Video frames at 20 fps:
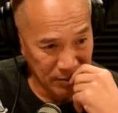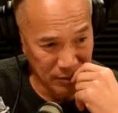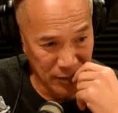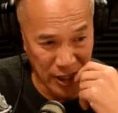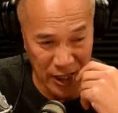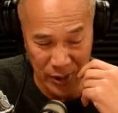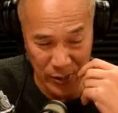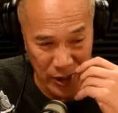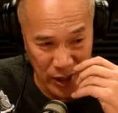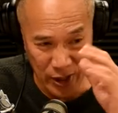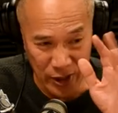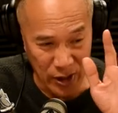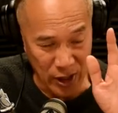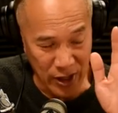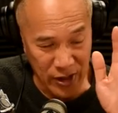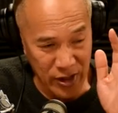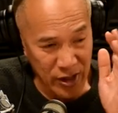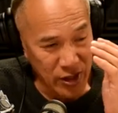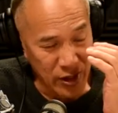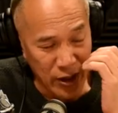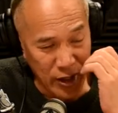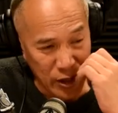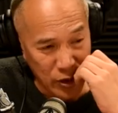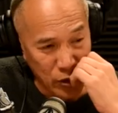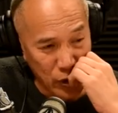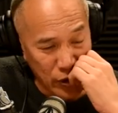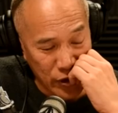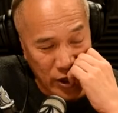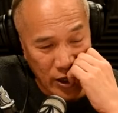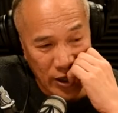Anyway, I, I think I
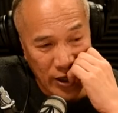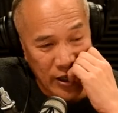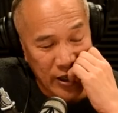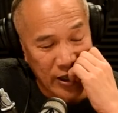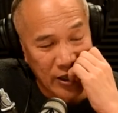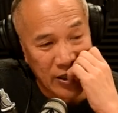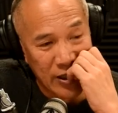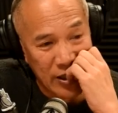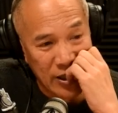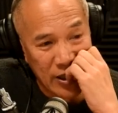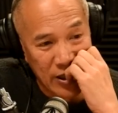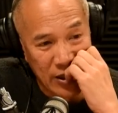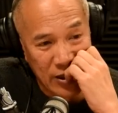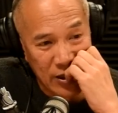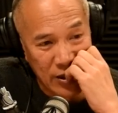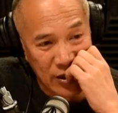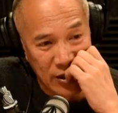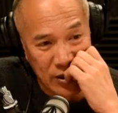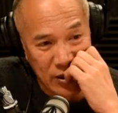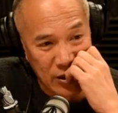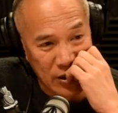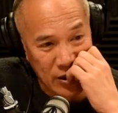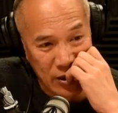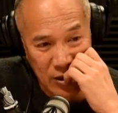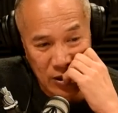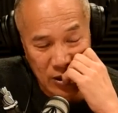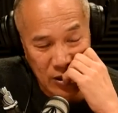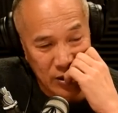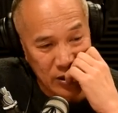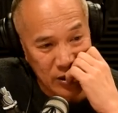ignored the letter. I, I think I,
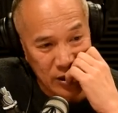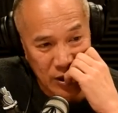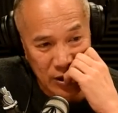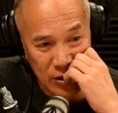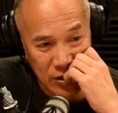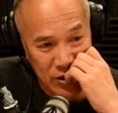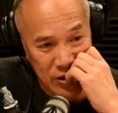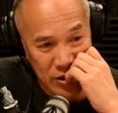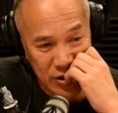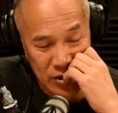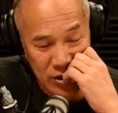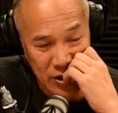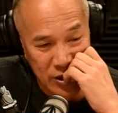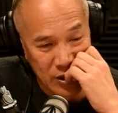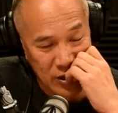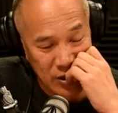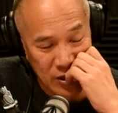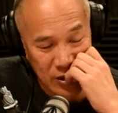oh, you know, it's just like